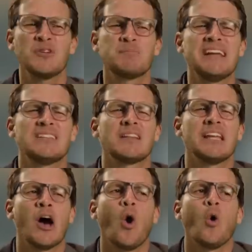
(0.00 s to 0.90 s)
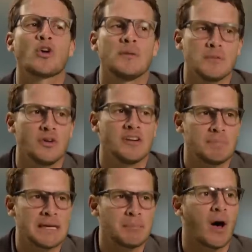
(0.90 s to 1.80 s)
there was basically a whole community of
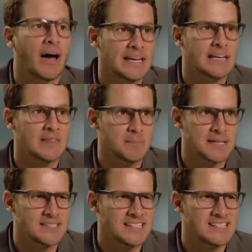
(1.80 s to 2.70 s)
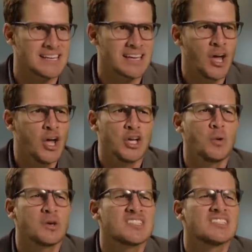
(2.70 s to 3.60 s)
people hiking the PCT. You
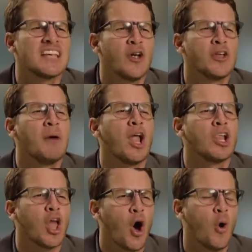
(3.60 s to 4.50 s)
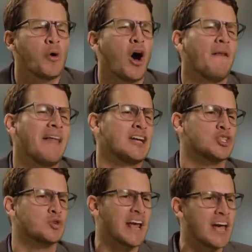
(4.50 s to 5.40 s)
were seldom alone on that
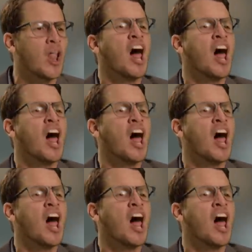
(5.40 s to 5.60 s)
trail.